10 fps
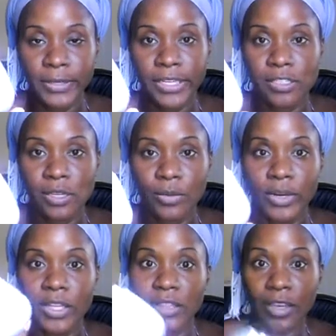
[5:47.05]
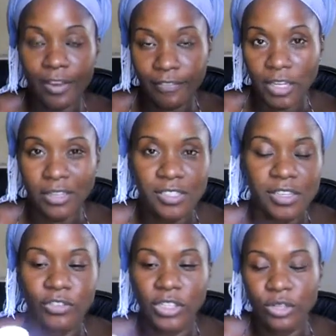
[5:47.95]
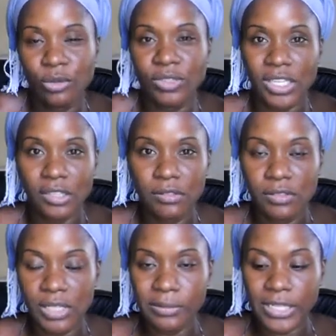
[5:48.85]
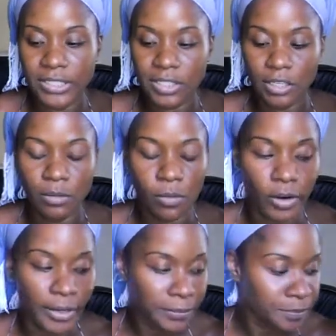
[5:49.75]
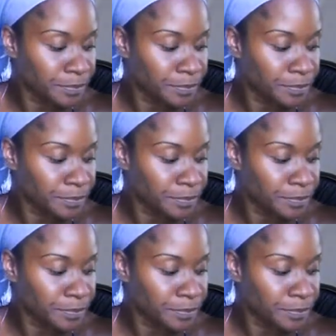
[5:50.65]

cleansing one in the evening because I really don't need deep cleansing in the morning.